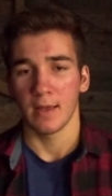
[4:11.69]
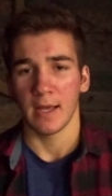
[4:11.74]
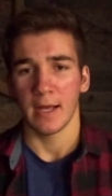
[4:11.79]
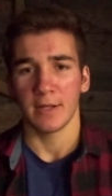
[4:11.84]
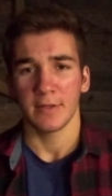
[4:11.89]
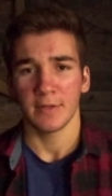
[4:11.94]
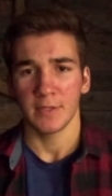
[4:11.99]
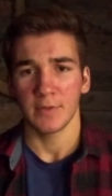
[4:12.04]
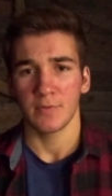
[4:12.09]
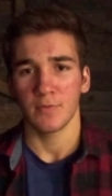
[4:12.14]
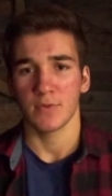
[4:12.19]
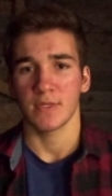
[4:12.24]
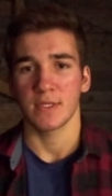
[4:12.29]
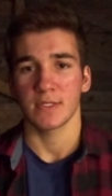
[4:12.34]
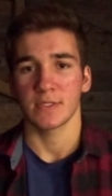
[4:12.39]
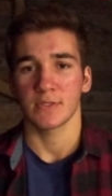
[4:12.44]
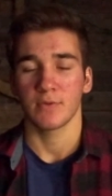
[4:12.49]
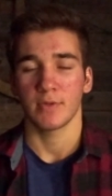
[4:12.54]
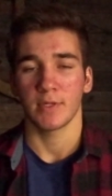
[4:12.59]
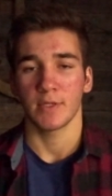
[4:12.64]
I'll end with
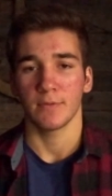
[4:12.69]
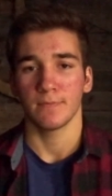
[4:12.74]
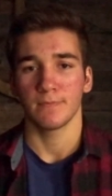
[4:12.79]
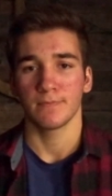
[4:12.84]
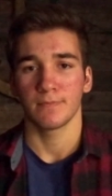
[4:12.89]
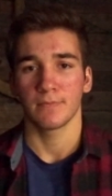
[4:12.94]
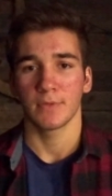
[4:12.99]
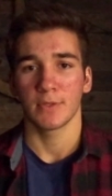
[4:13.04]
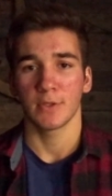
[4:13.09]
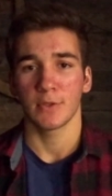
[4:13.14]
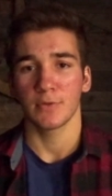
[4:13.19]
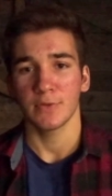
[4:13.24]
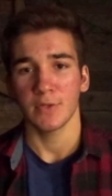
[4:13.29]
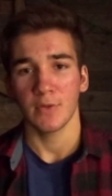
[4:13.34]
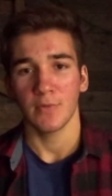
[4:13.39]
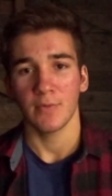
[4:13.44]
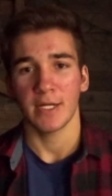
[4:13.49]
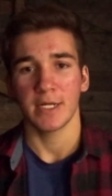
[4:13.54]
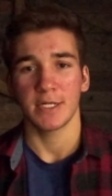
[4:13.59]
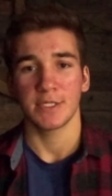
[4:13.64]
this quote. The only
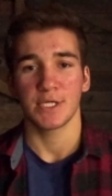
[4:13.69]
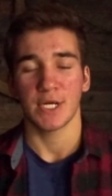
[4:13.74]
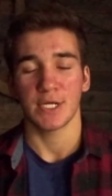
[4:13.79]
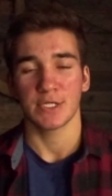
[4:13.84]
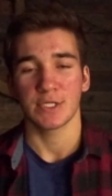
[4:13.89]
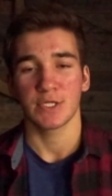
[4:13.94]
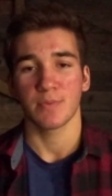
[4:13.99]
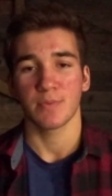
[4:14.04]
way to change